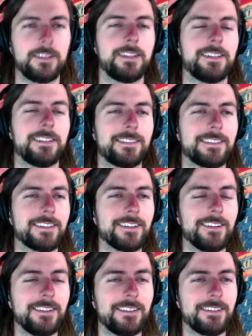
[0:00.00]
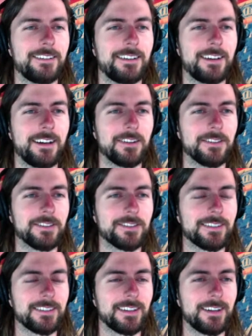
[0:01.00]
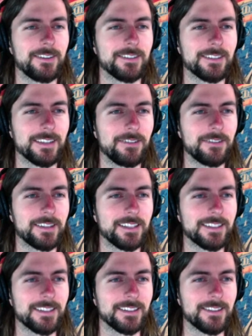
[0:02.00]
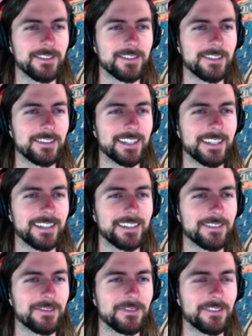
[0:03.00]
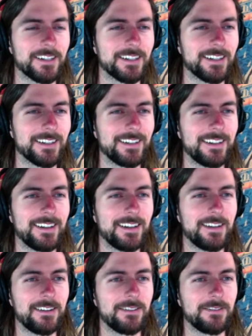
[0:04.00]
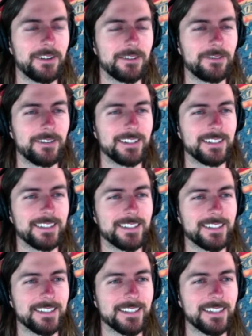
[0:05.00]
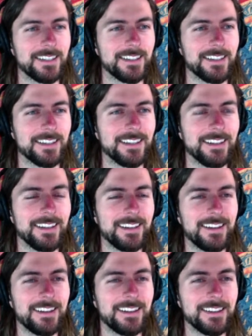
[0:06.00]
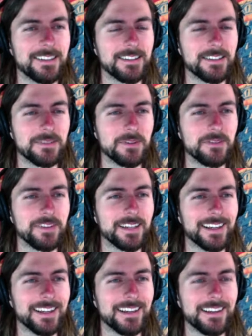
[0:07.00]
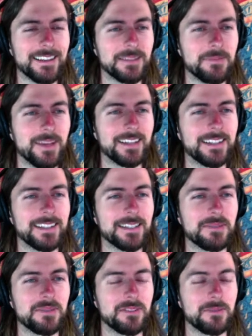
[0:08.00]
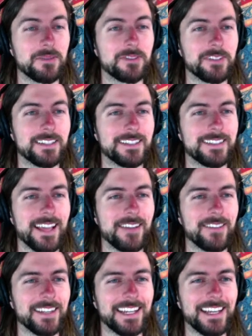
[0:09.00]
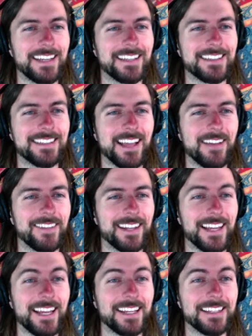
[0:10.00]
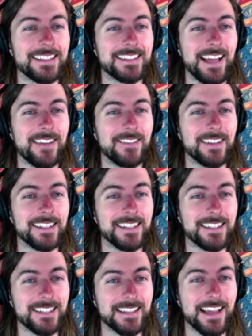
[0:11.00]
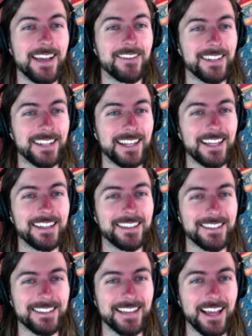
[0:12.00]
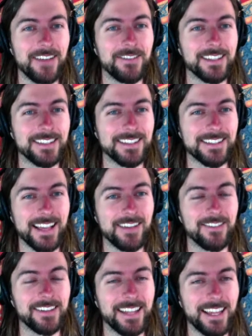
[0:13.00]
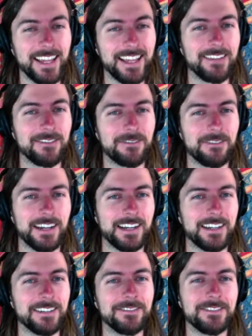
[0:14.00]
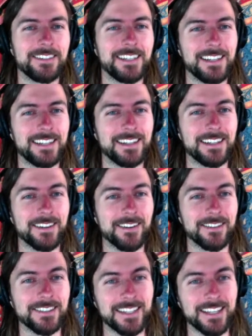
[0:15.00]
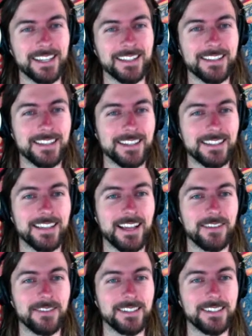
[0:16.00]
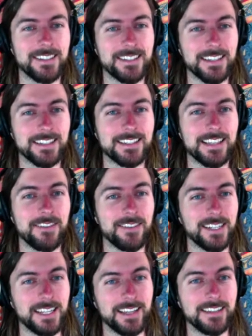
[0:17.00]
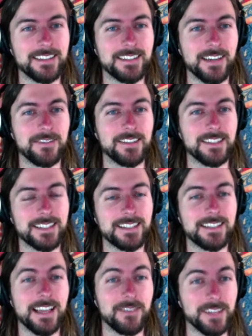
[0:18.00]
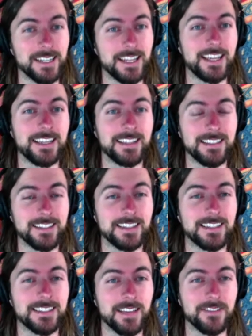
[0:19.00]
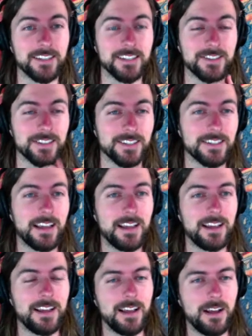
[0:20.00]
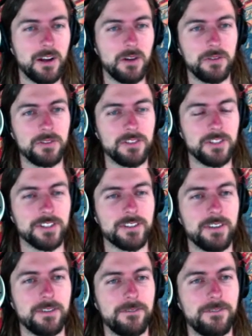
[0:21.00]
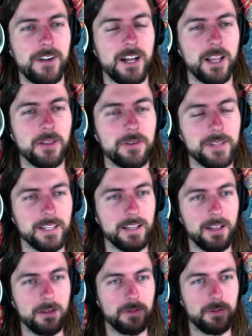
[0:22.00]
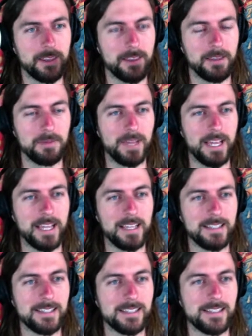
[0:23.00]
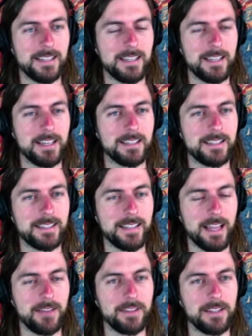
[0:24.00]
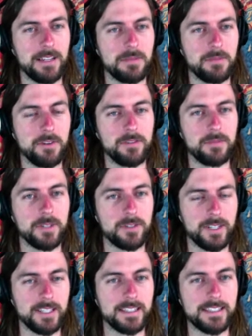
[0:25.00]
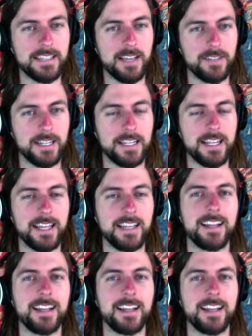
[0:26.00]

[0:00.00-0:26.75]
So I was loving this as I was doing it. It's very, very fun to see that this is moving. The melody is moving between 7, 8, 7, 8, 7, 7, 8, 7, 7, 8, 5. Then it goes again 6, 7, 6, 7, 8, 7, 7, 8, 6, 7. It's just following with the bass in 7 and moving between 7 and 8.